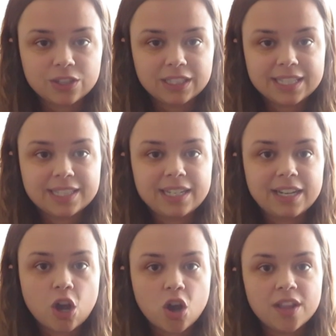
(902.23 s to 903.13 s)
are
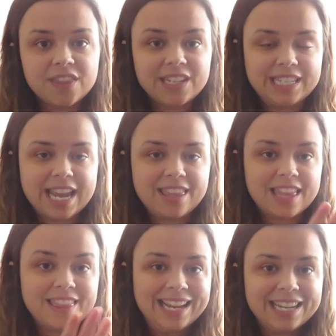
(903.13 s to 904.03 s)
listed on the day
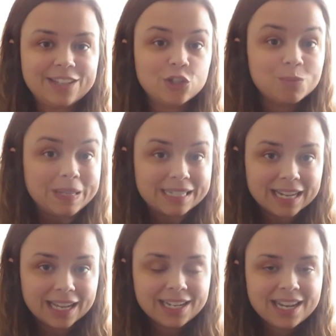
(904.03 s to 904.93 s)
that they need to be
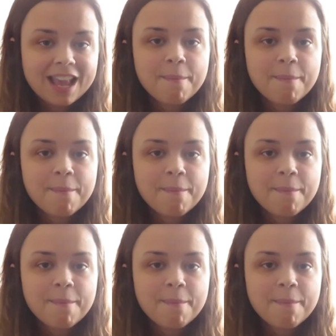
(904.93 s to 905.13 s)
done.